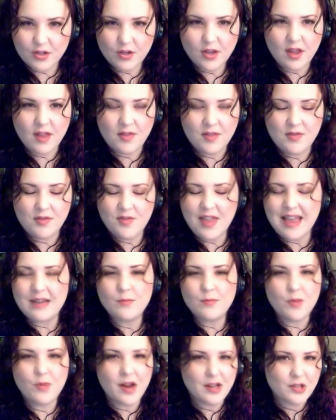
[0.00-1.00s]
and then
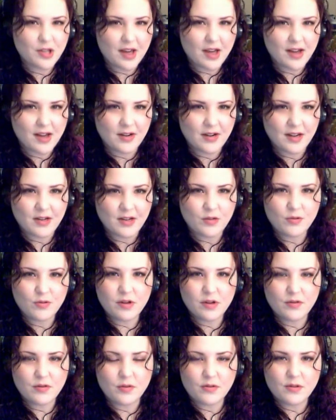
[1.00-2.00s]
branch out and use
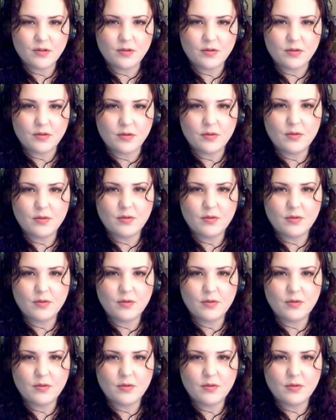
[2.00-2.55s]
all those little